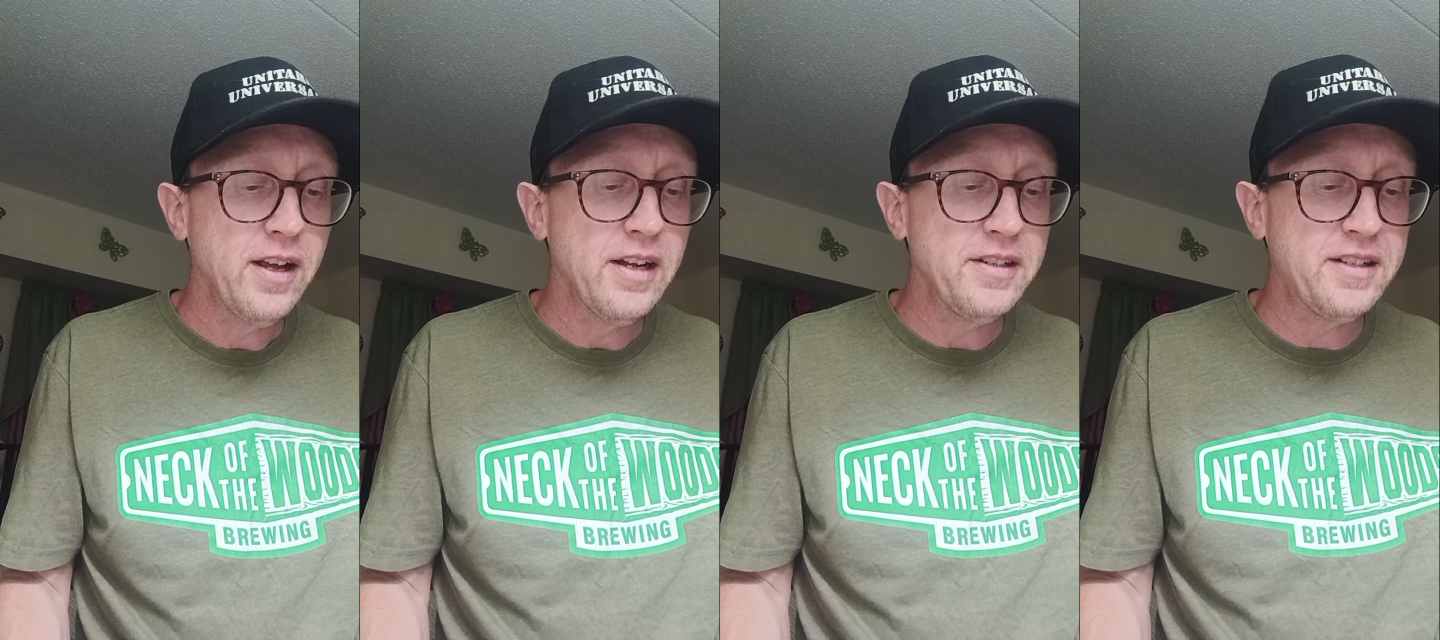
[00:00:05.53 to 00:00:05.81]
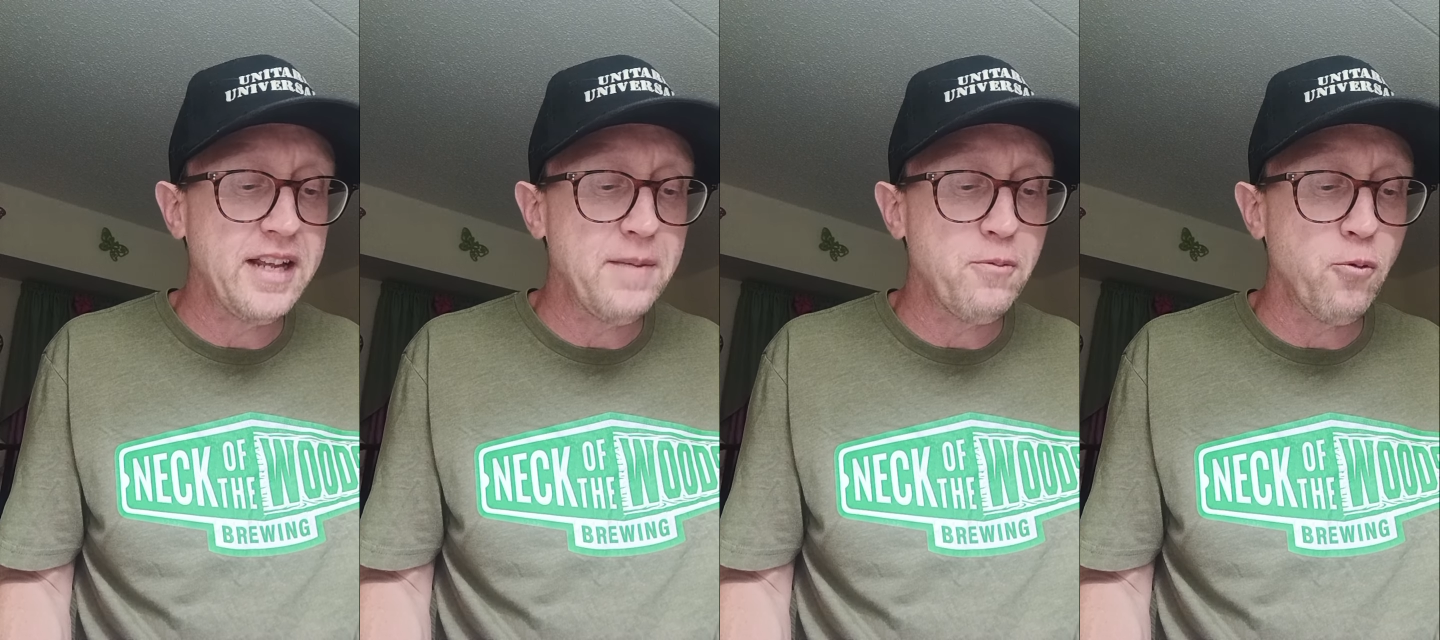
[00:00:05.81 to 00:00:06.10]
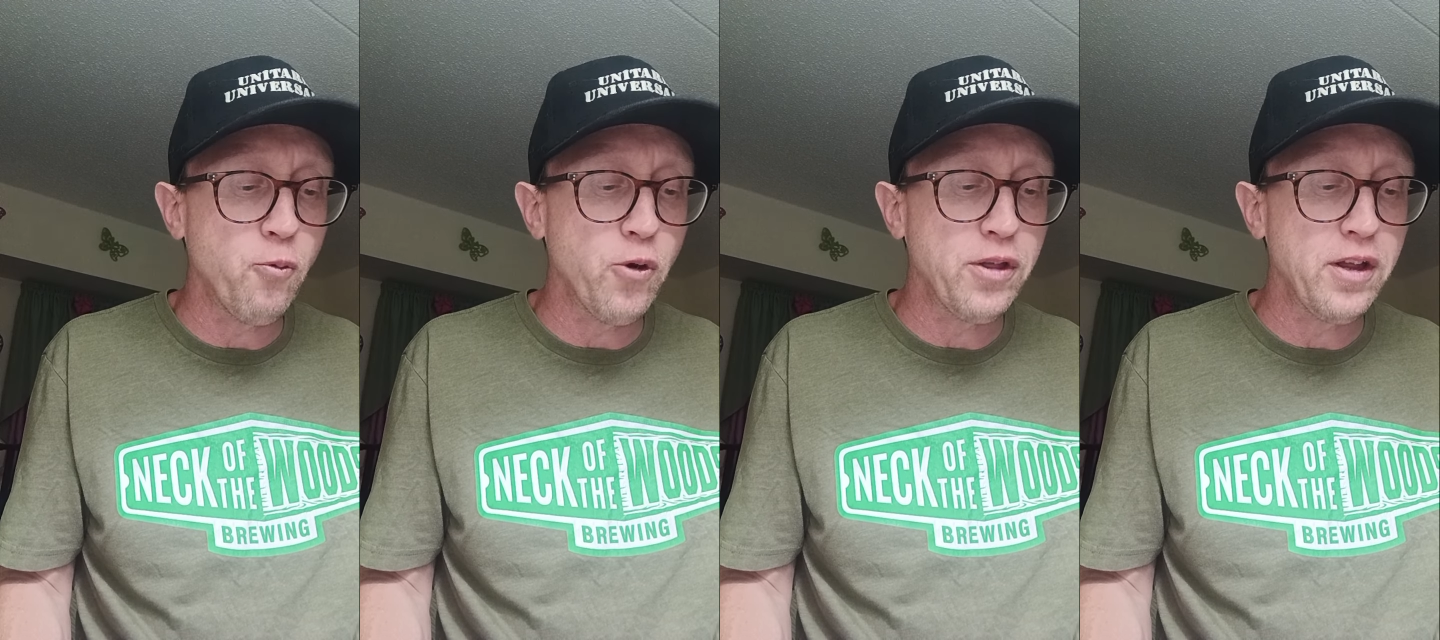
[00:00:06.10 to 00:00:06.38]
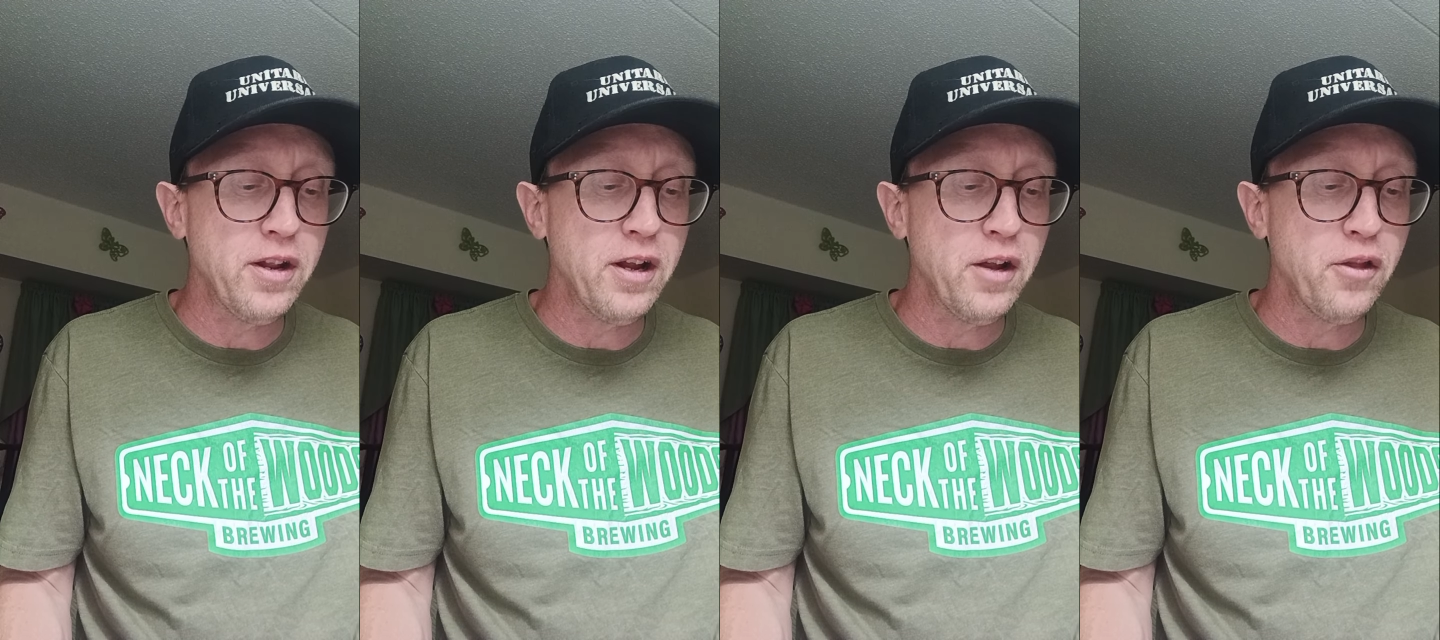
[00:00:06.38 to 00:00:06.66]
deep
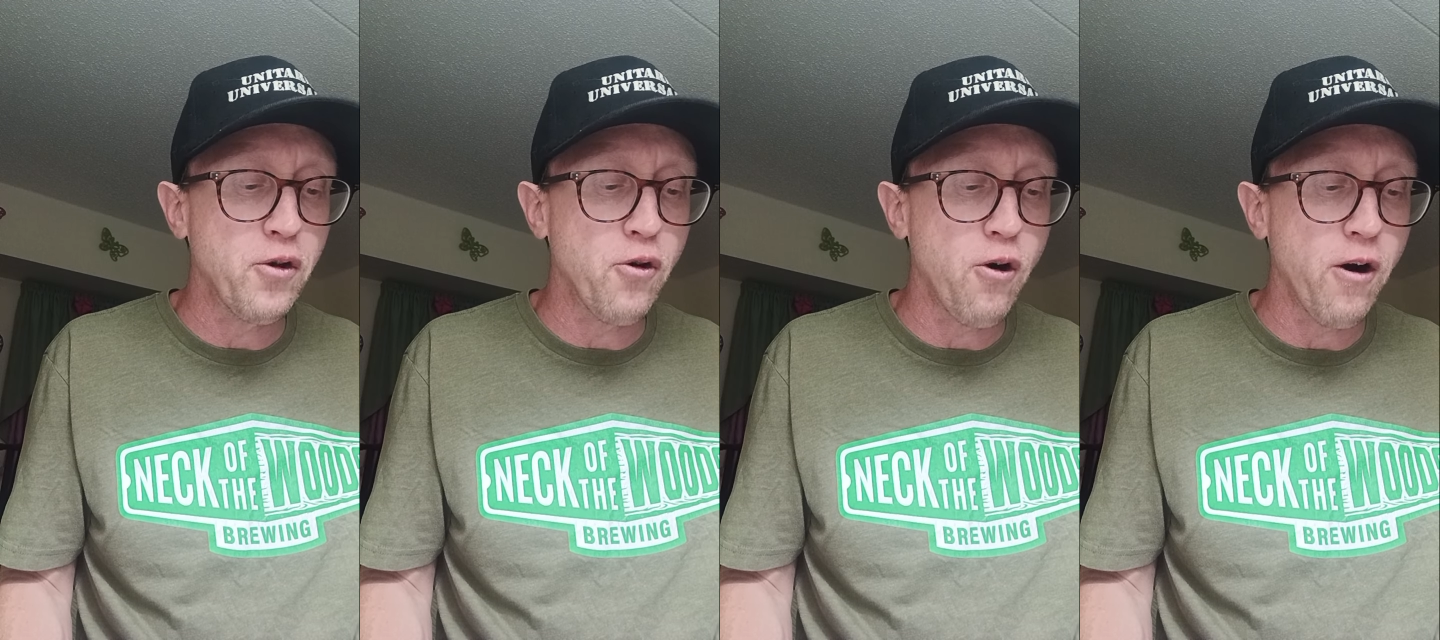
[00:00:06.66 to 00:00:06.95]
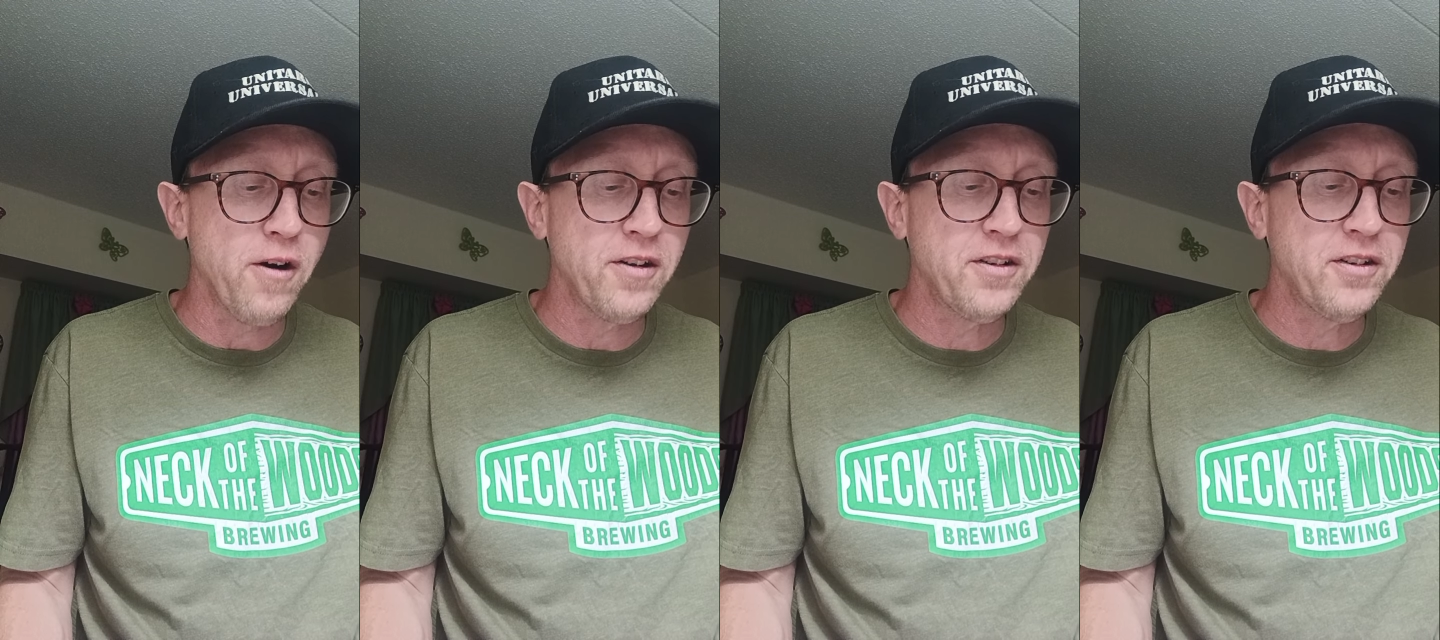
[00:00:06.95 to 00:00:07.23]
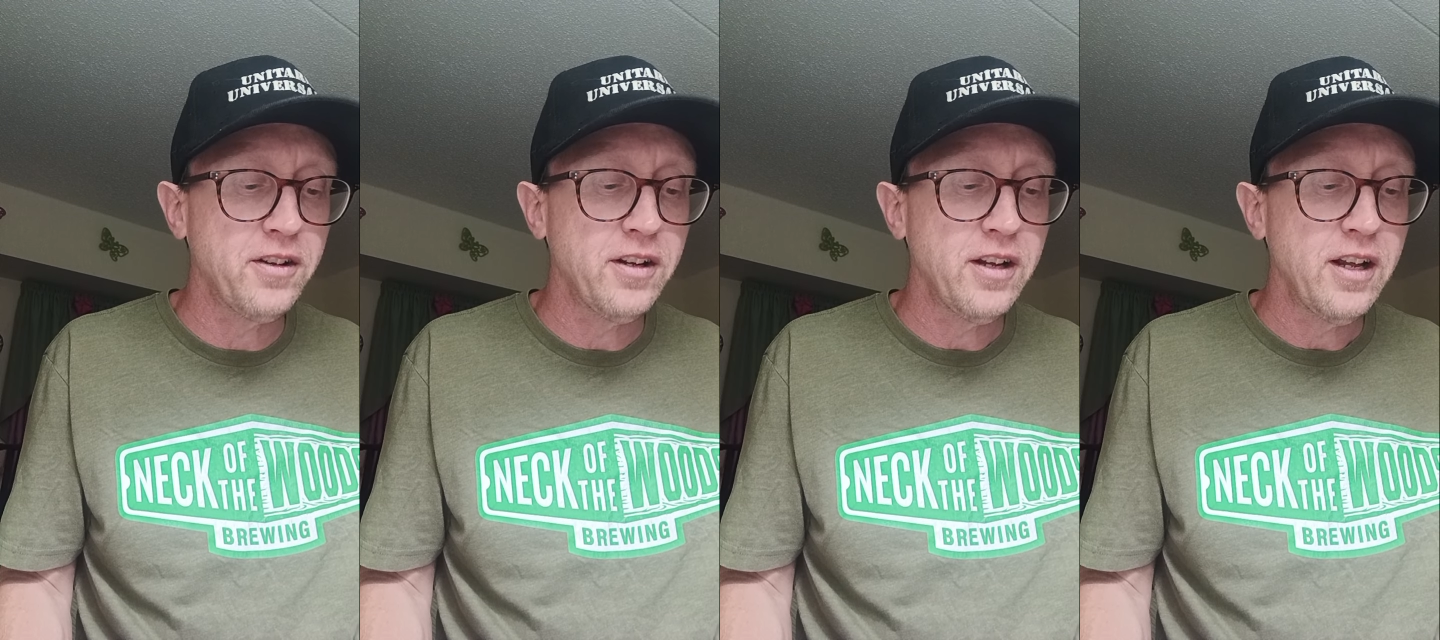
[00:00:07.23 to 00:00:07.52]
within their hearts.